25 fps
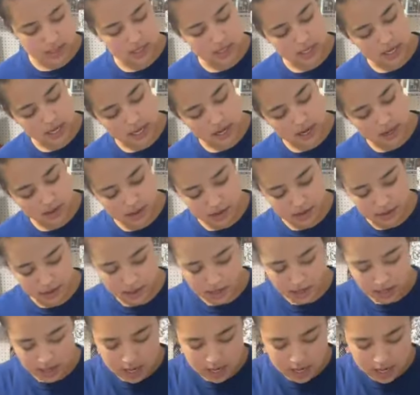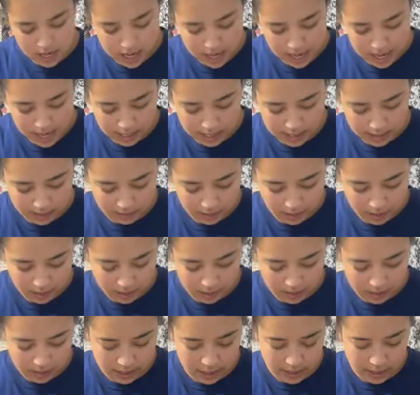down. I left a
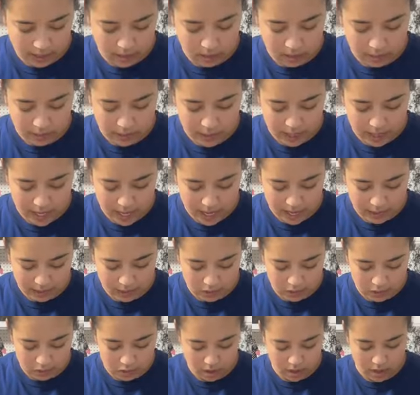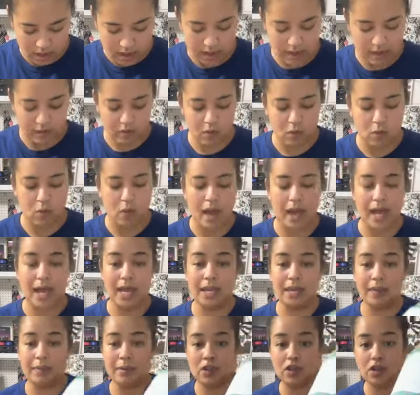little bit extra of
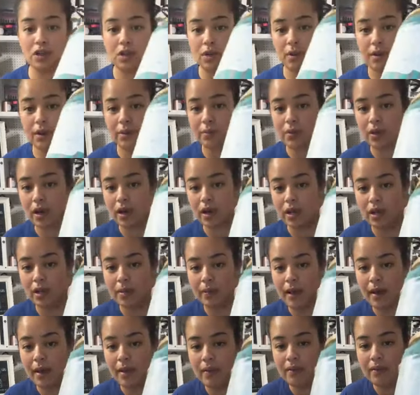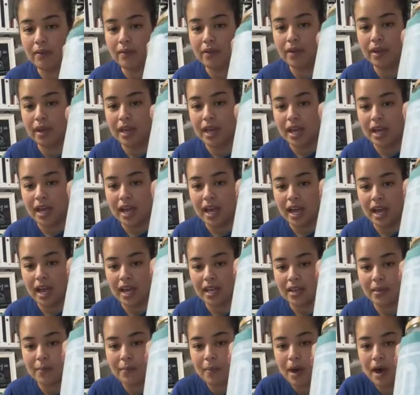white. Let me show you what I'm talking about.
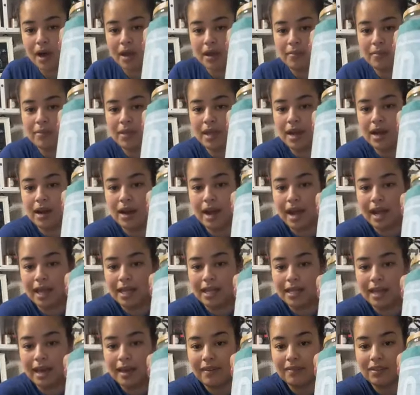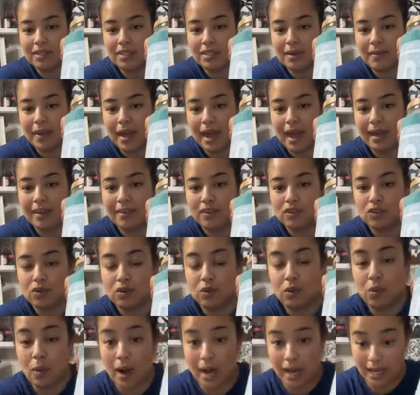At the bottom there, I left some
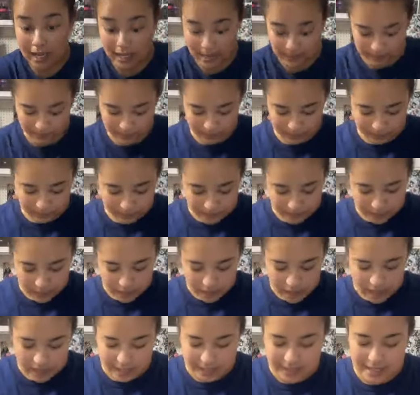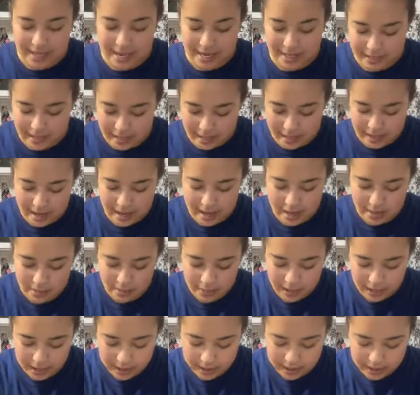extra white because that's gonna
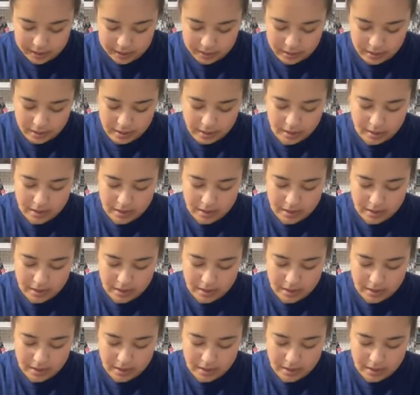help us